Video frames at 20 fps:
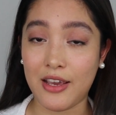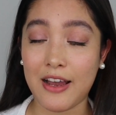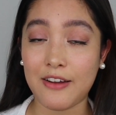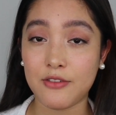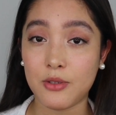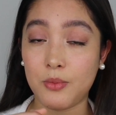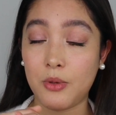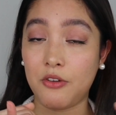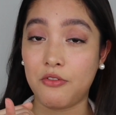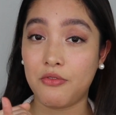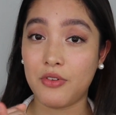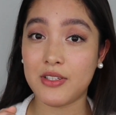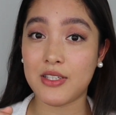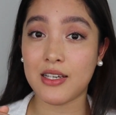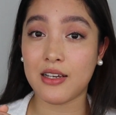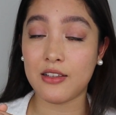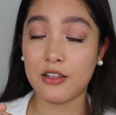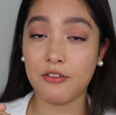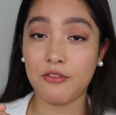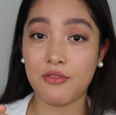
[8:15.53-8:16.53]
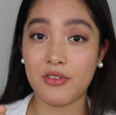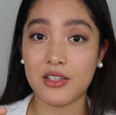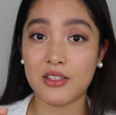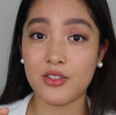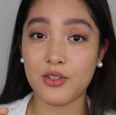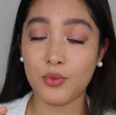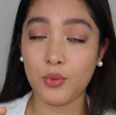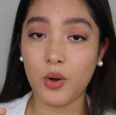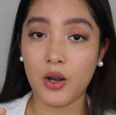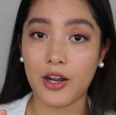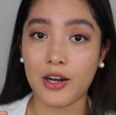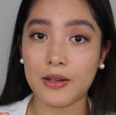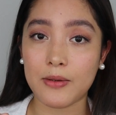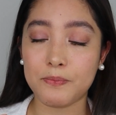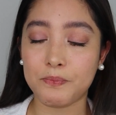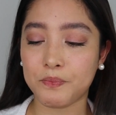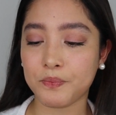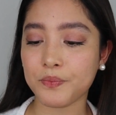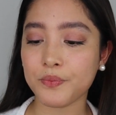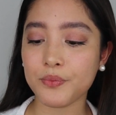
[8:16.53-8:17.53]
You have to be physically fit to work.